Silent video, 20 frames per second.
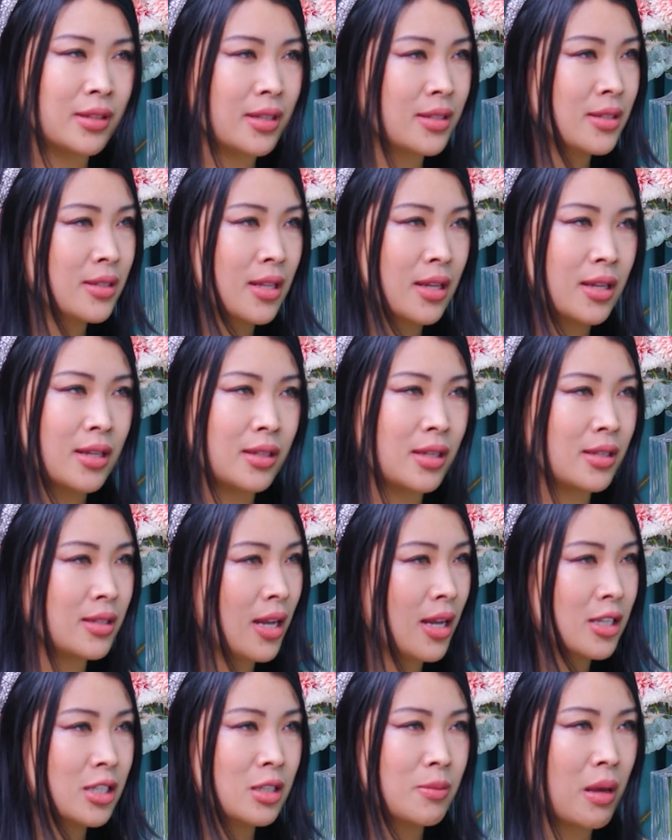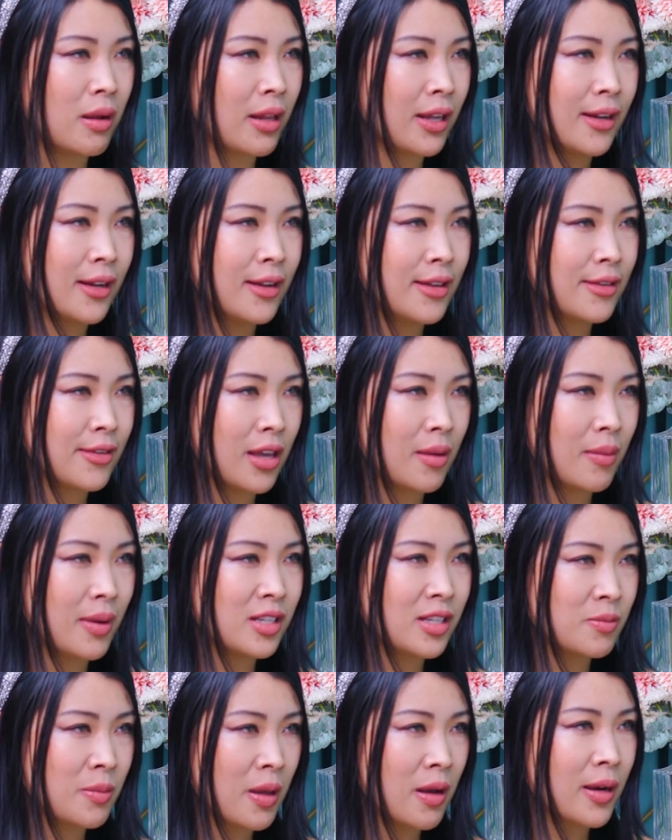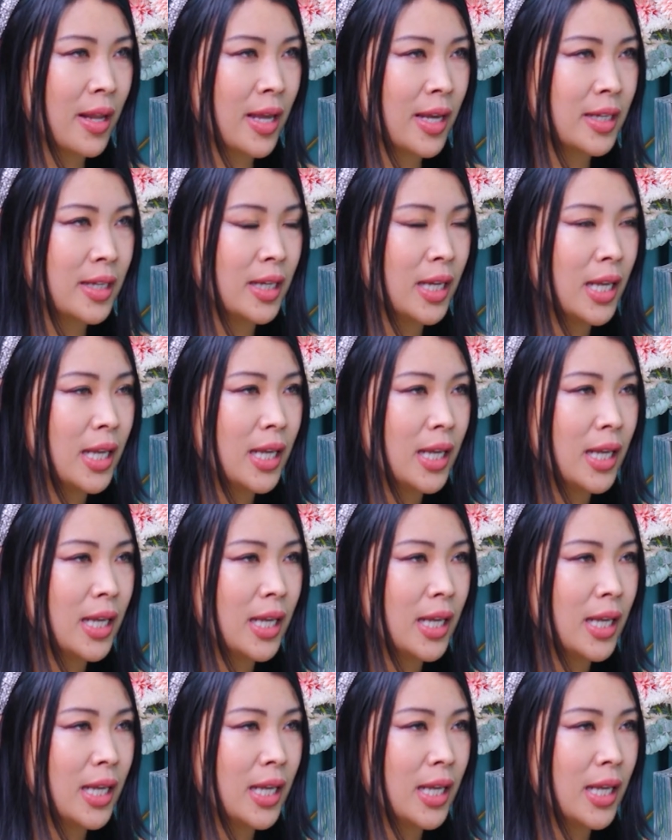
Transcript: this does not smell like a lithium. It smells like a